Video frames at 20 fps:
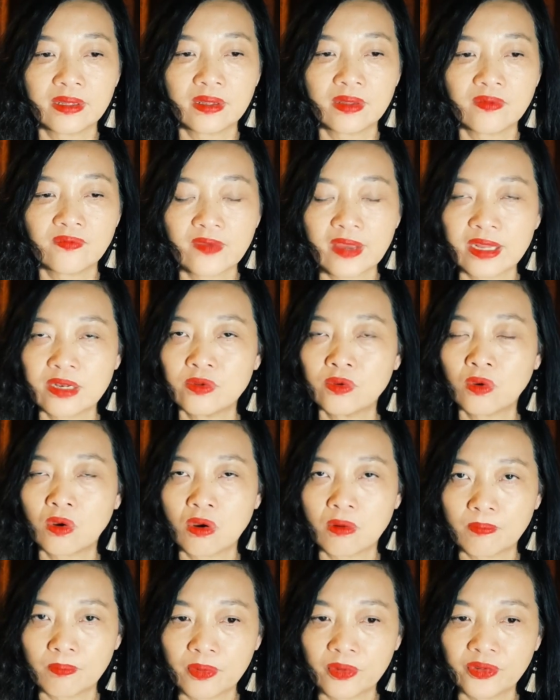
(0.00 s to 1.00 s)
value
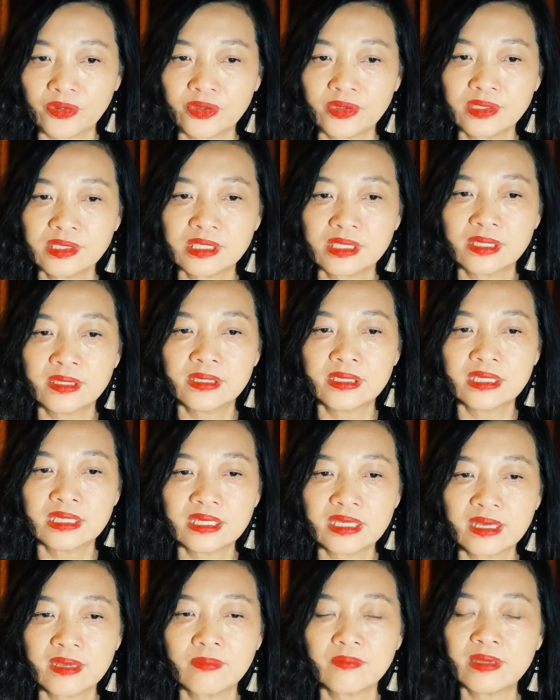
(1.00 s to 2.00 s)
components.
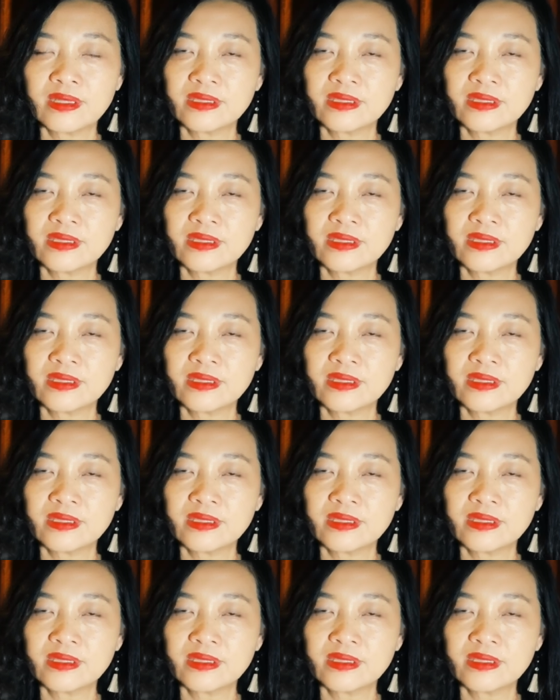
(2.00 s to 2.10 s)
Here means the